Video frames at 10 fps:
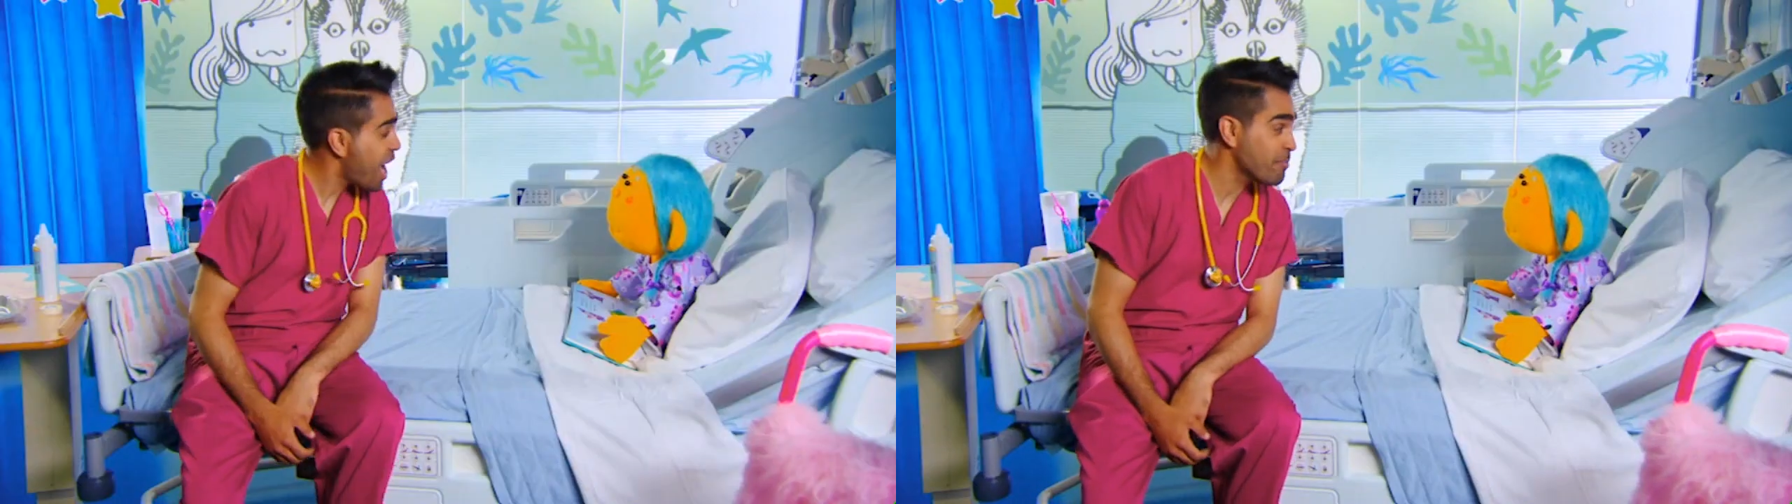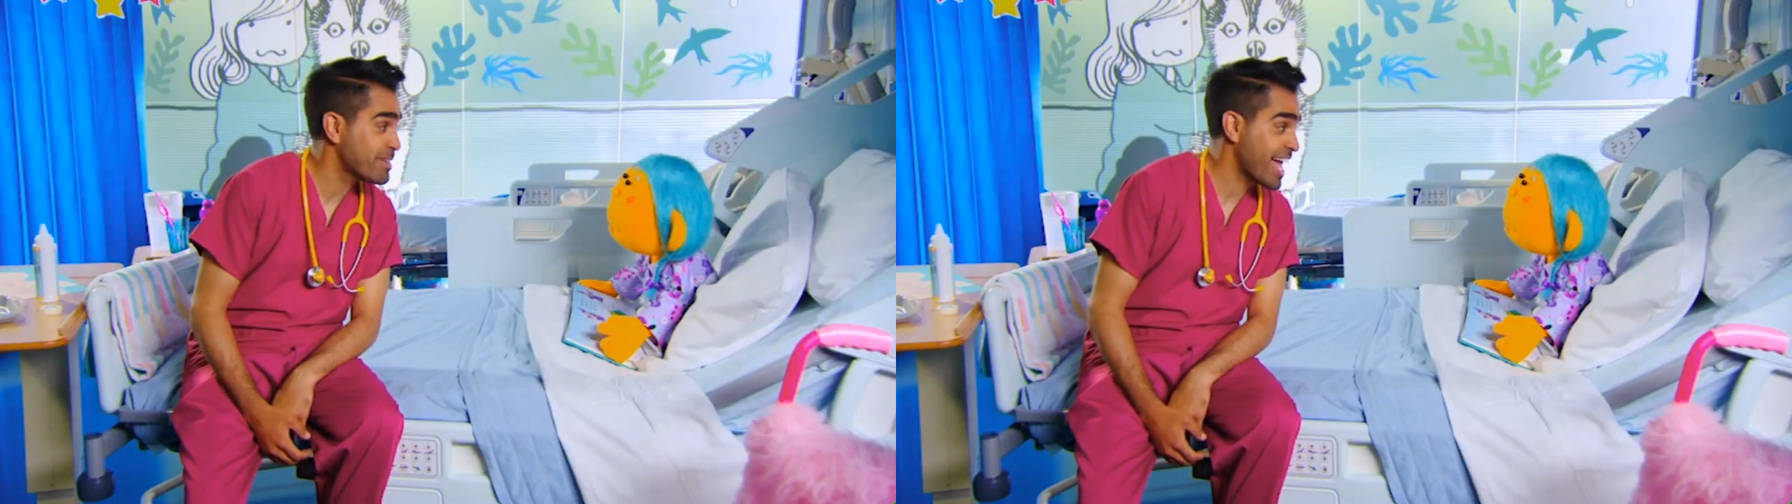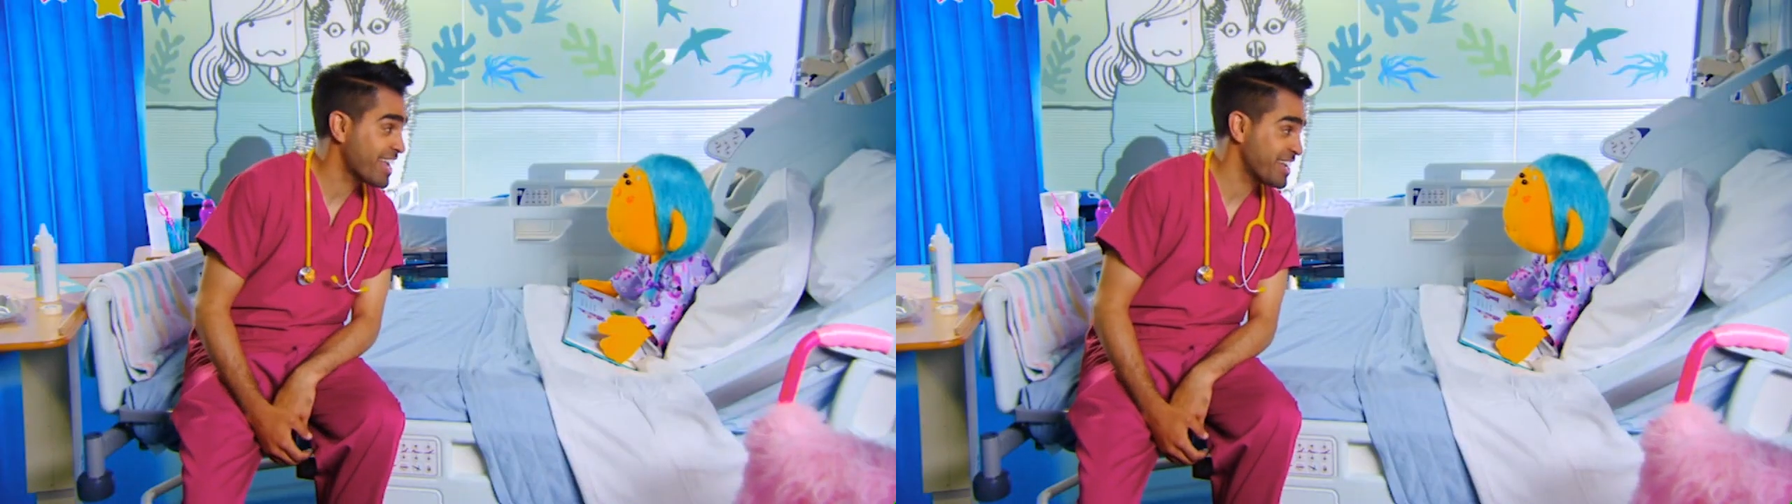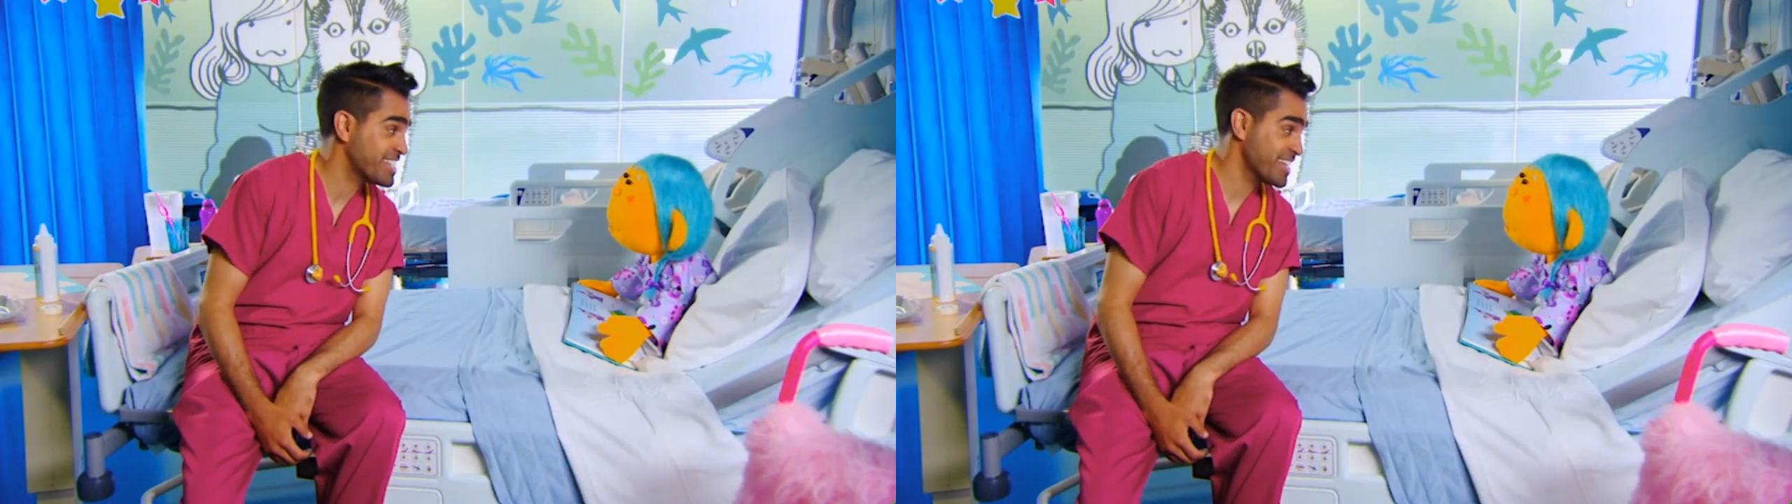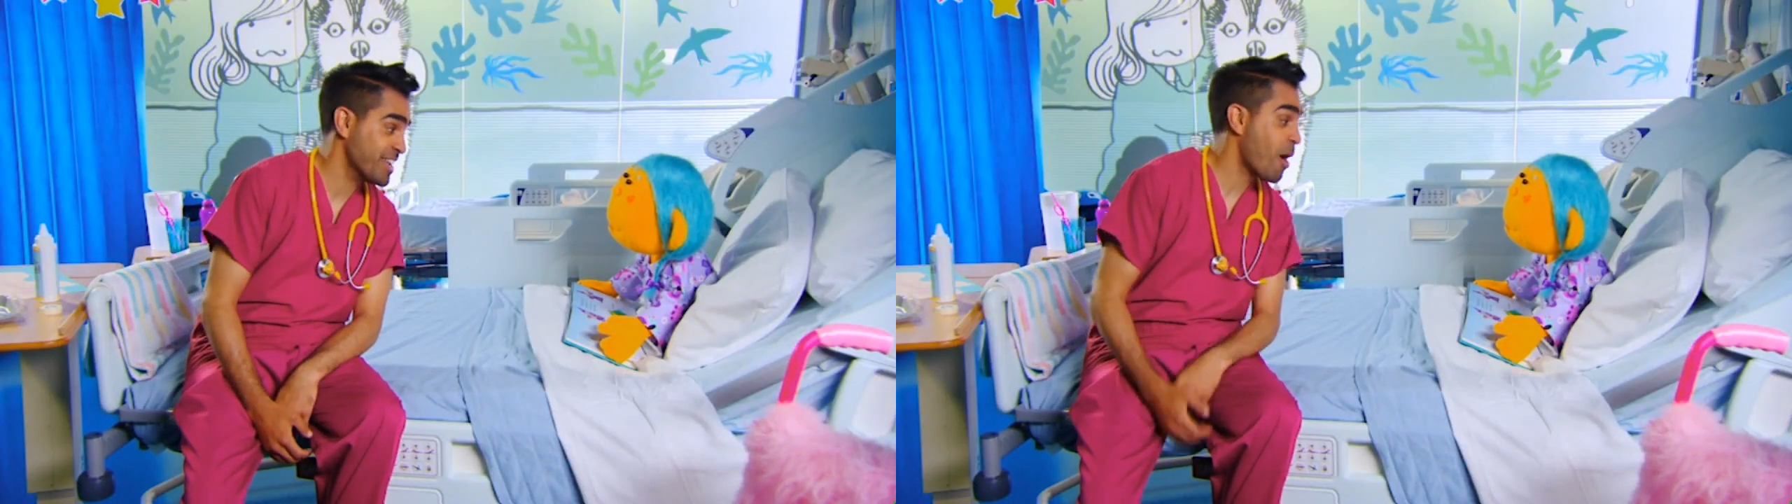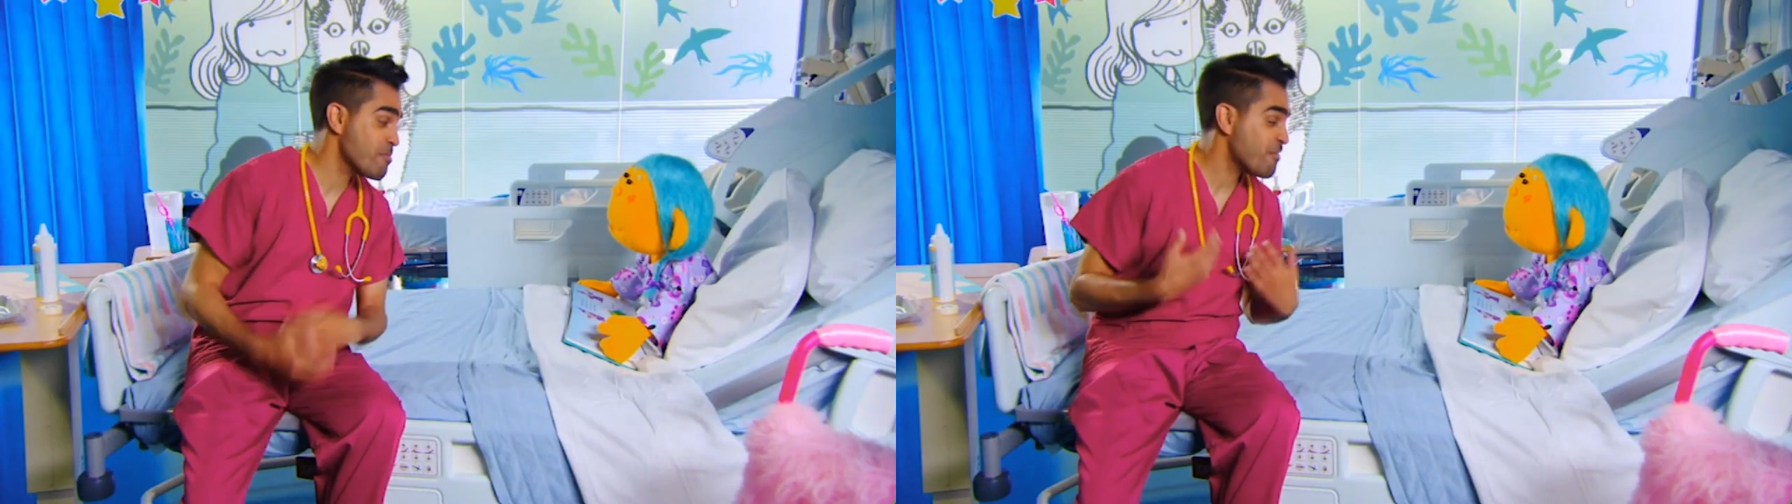I'm glad I didn't. I'm